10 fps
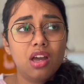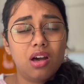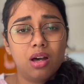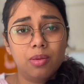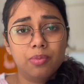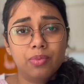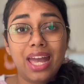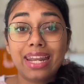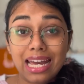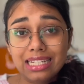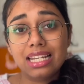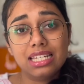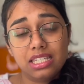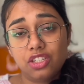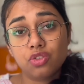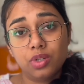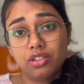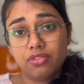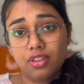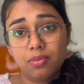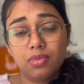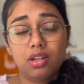um, and analyze each one of them.